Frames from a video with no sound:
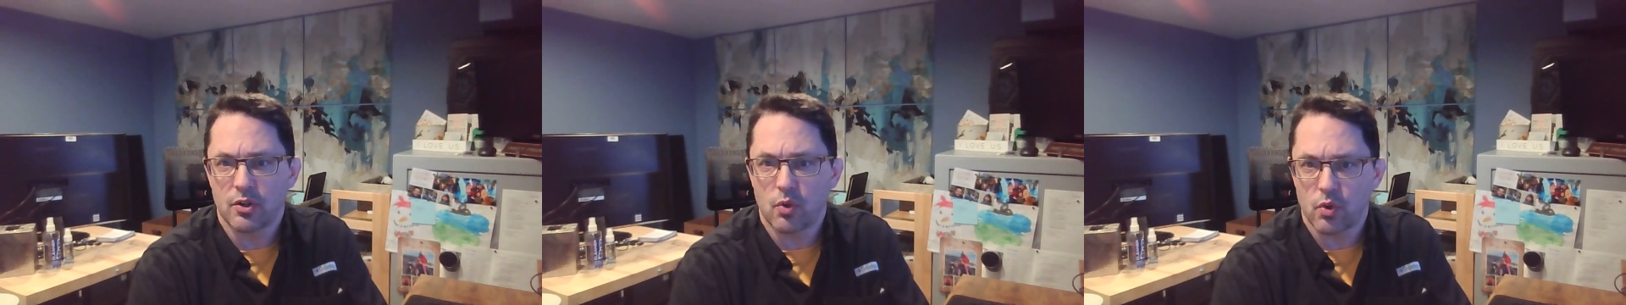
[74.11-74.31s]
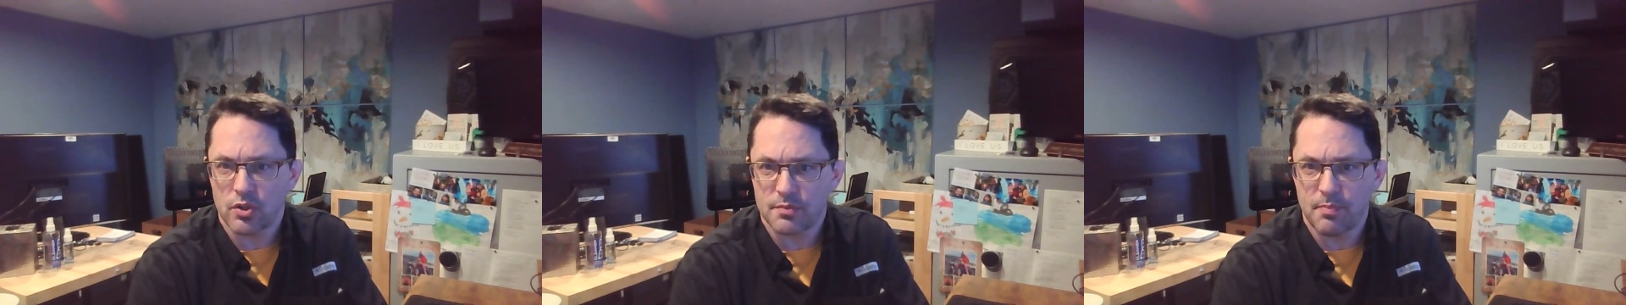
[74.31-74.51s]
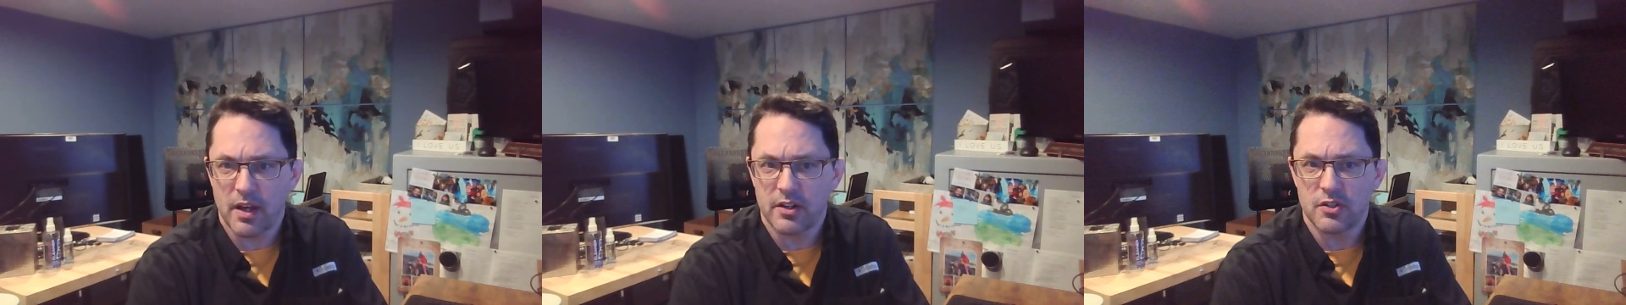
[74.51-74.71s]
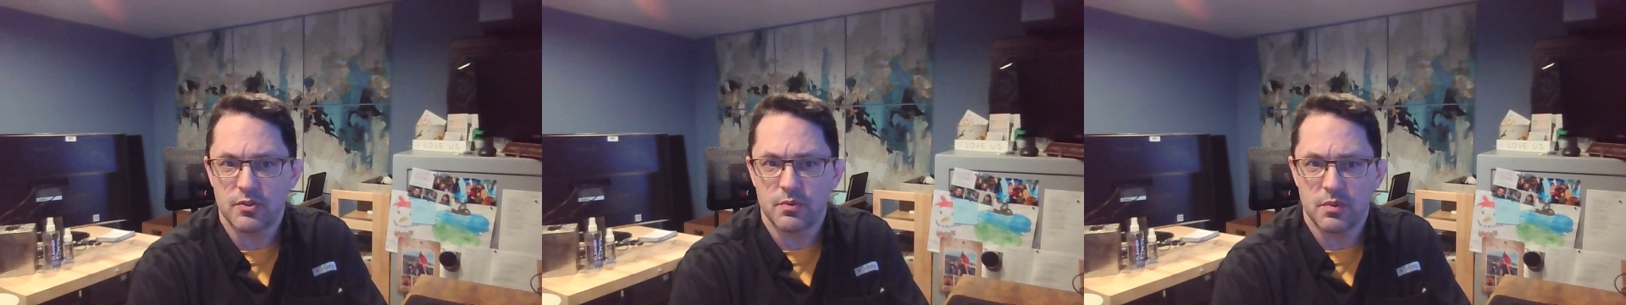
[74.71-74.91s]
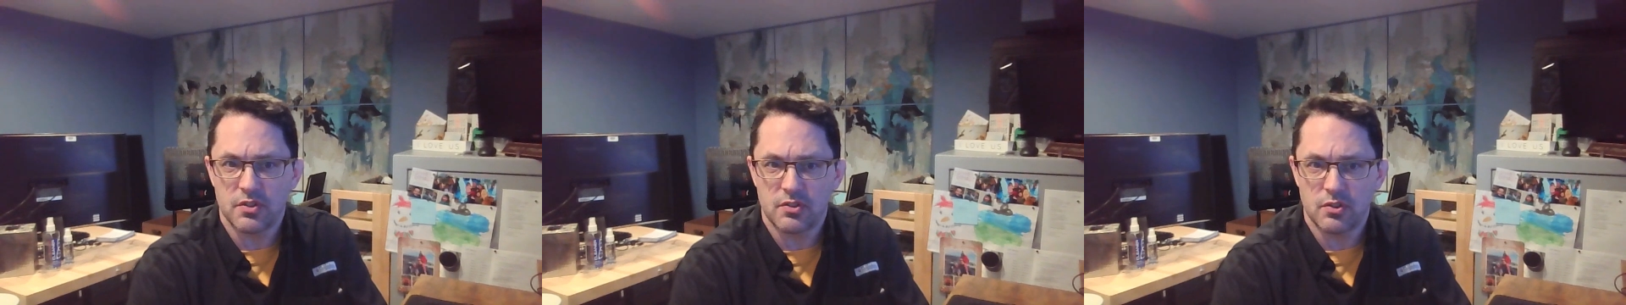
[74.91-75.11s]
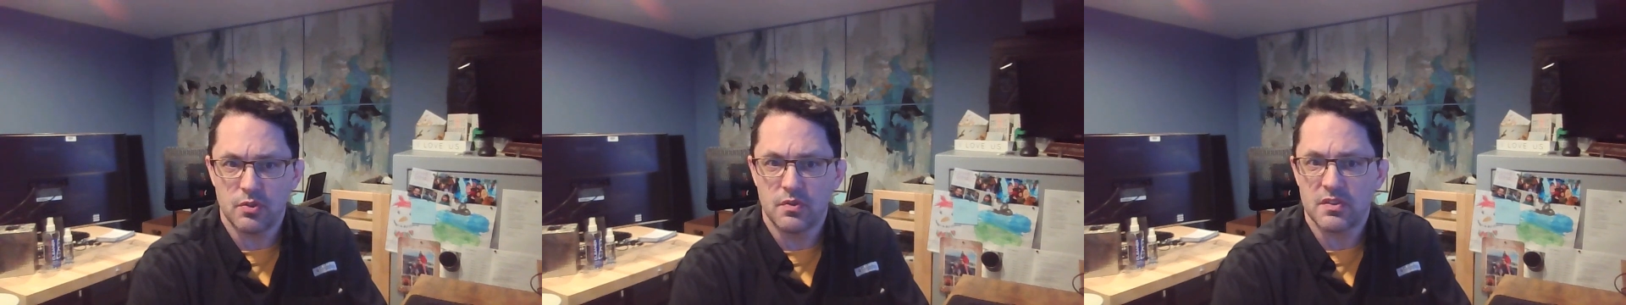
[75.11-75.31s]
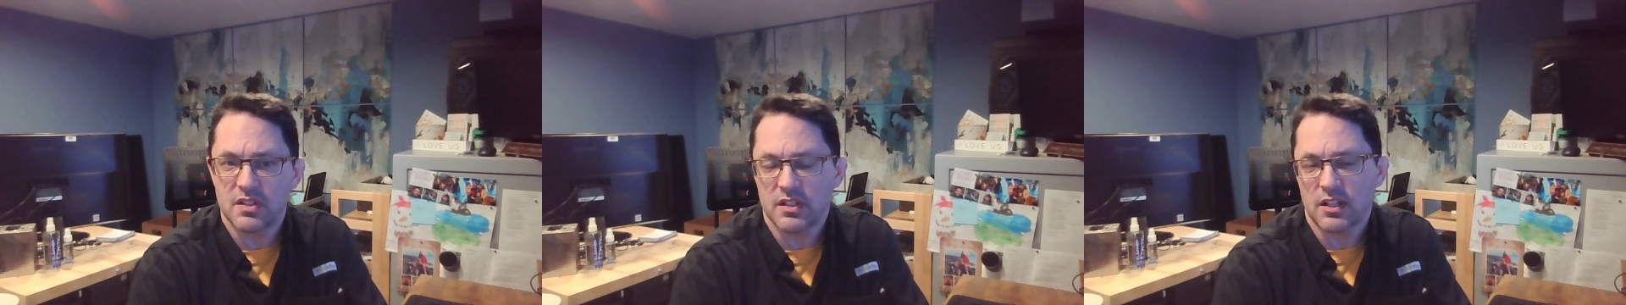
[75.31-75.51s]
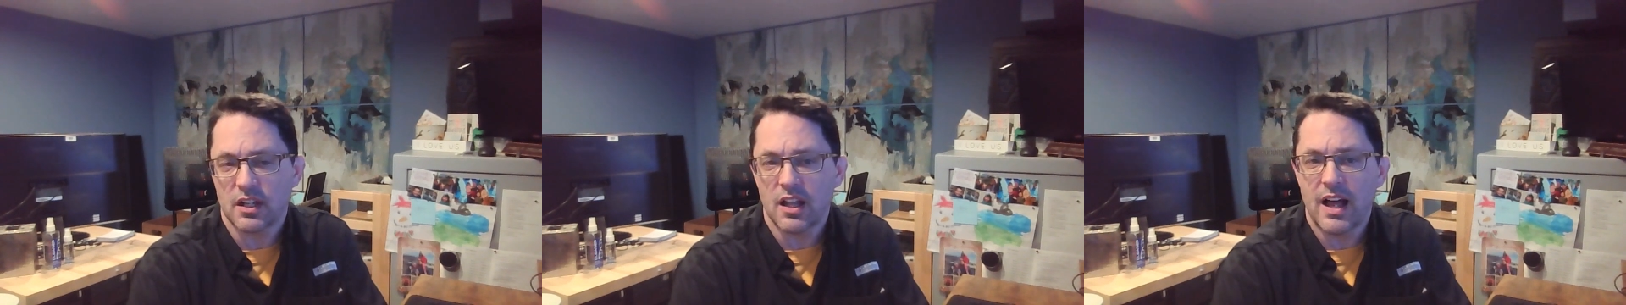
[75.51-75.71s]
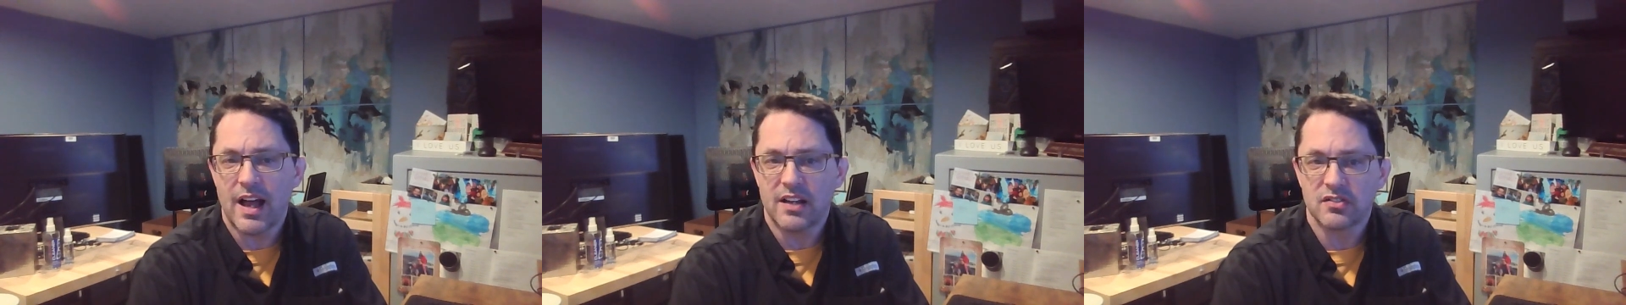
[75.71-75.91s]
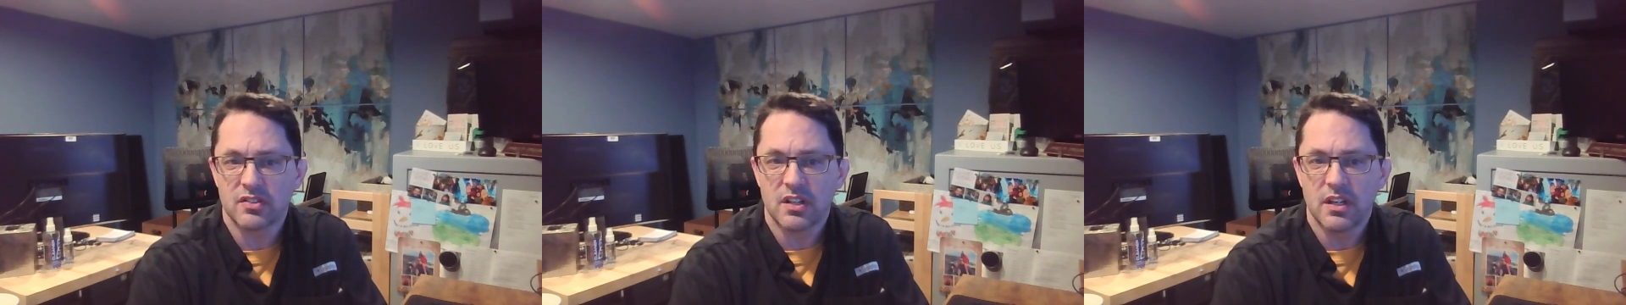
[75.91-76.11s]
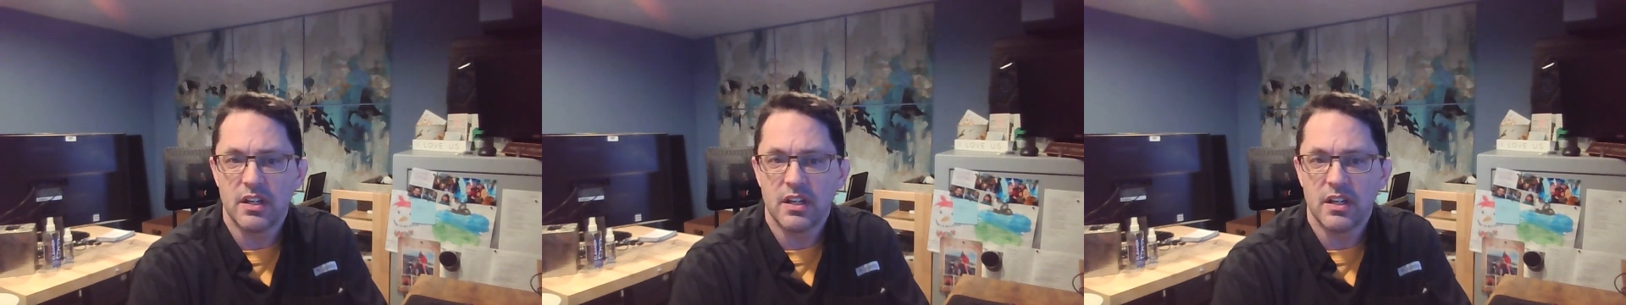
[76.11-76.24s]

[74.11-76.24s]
correspondence with students in the class.